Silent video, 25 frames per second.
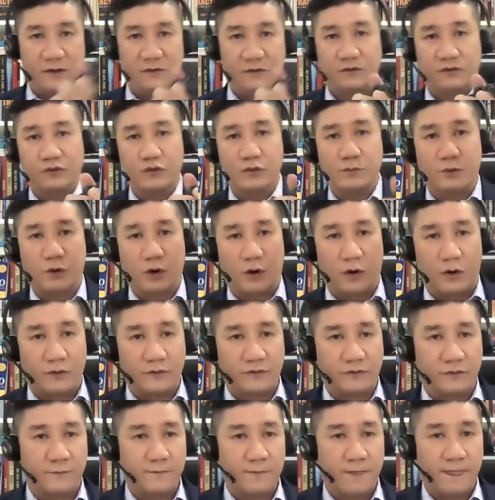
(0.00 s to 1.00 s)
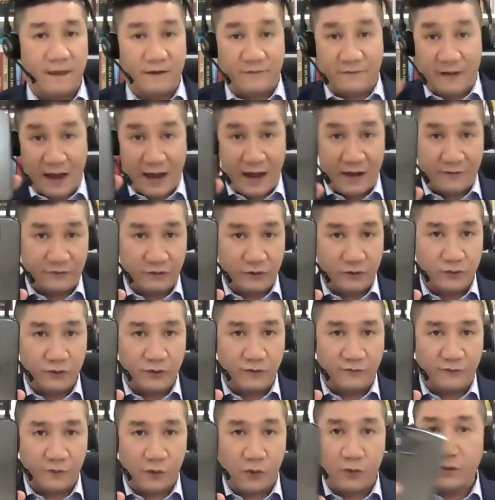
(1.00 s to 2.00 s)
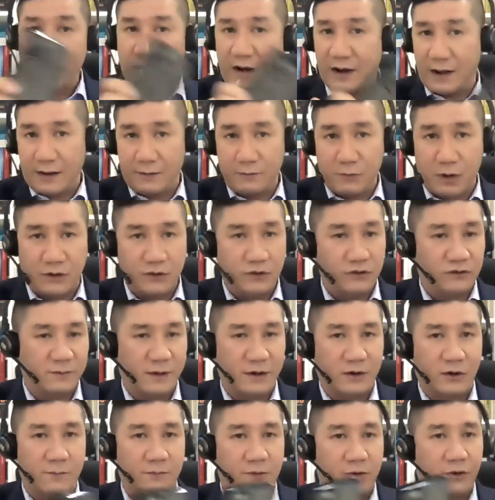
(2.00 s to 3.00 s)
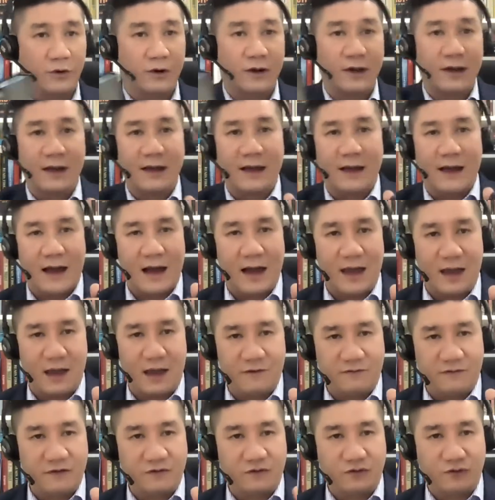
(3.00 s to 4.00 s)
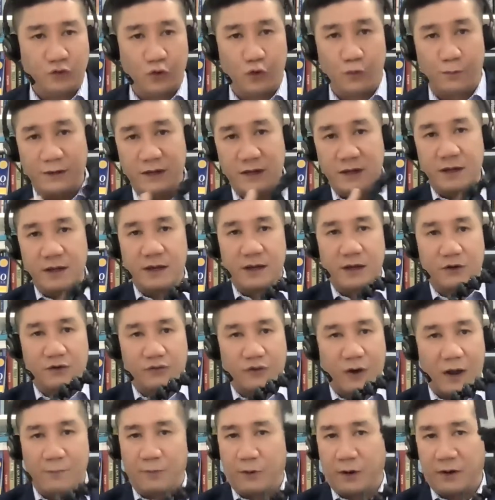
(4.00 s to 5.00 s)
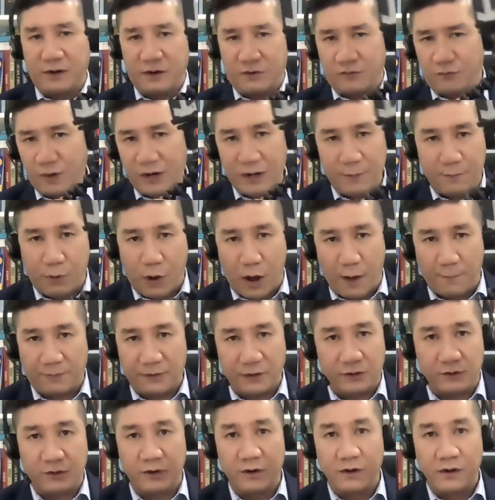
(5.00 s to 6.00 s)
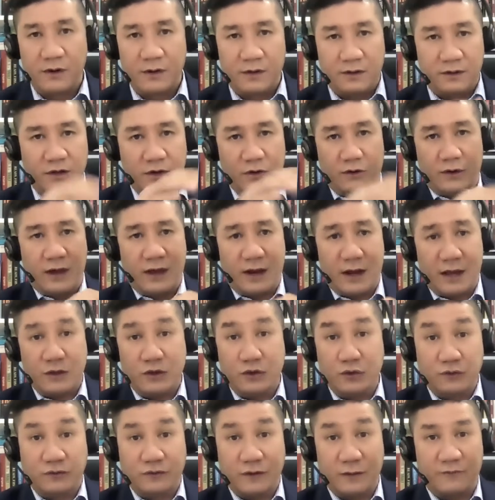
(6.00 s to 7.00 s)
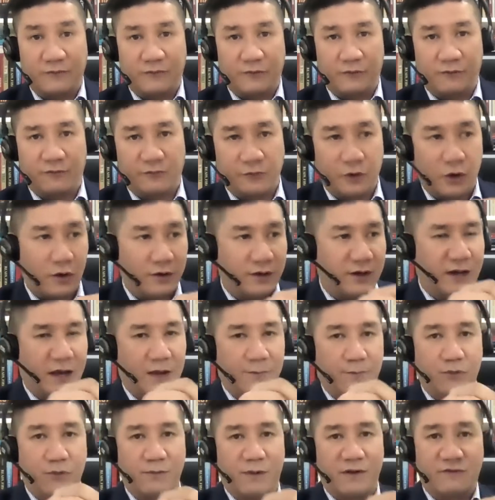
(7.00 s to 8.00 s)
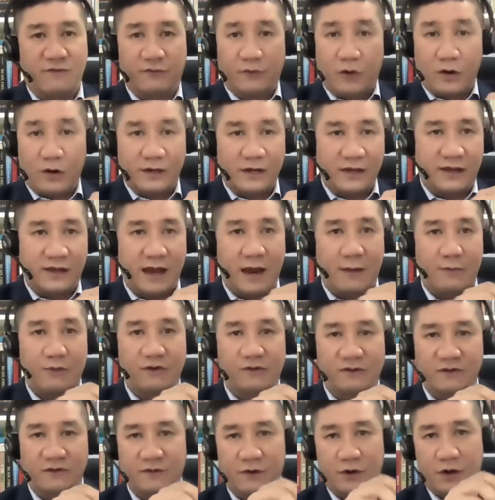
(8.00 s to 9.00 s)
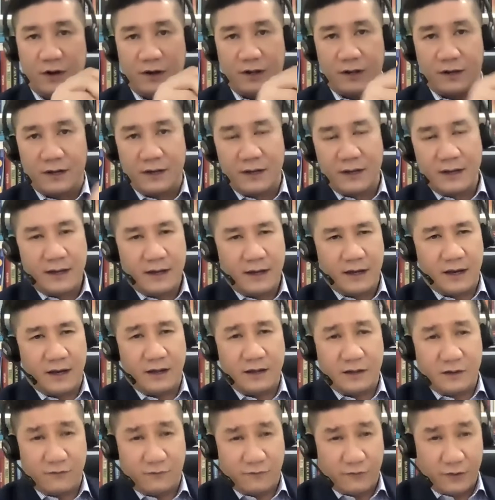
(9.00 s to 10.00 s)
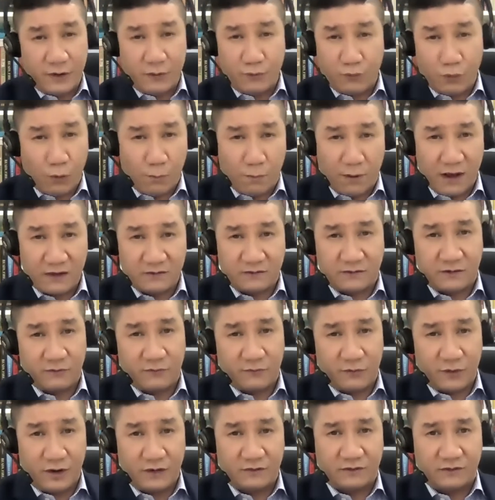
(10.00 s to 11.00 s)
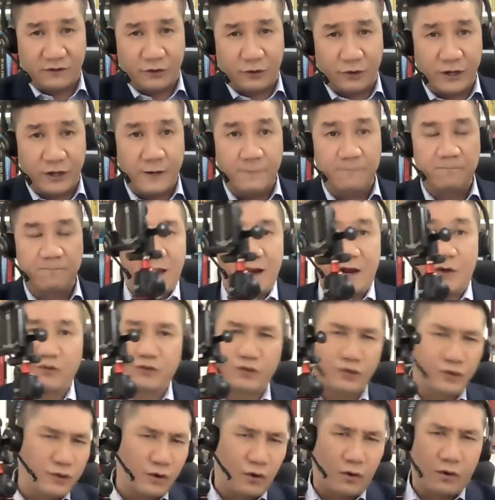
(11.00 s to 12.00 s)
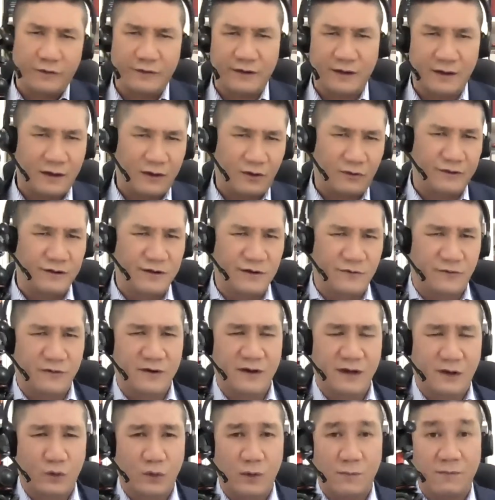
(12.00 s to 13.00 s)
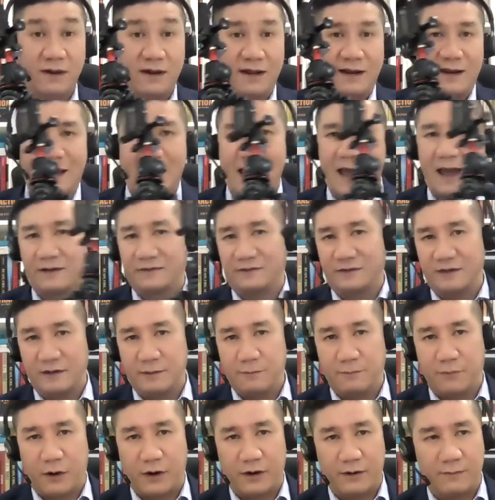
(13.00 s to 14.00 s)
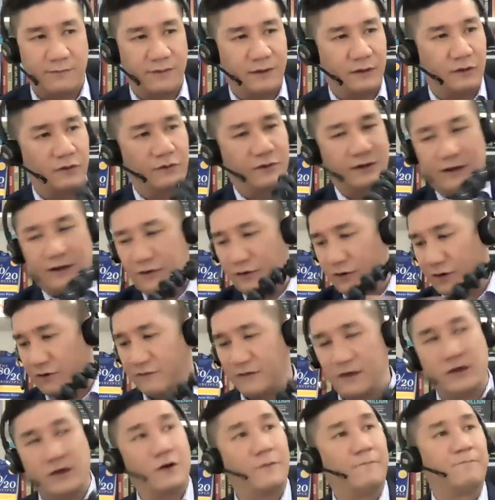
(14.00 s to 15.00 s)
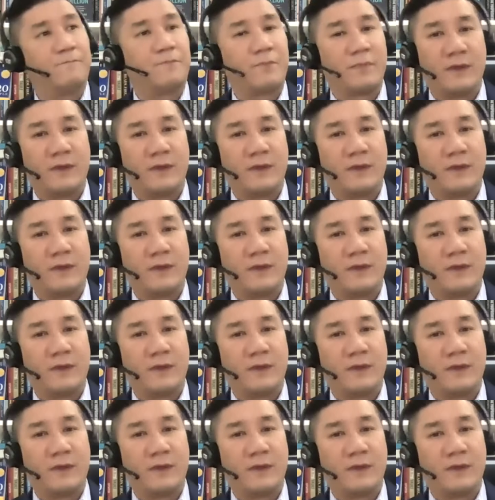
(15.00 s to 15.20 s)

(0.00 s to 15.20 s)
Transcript: Zoom calls. If I have to do a phone and I'm not using my computer, I have this Joby tripod. They're really popular, you know, and I use them for vlogging. I put my vlogging cameras even on it. Uh, they're very robust. They're very sturdy. And I'll show you all the, all the different equipment and hacks in the bottom below later in the video.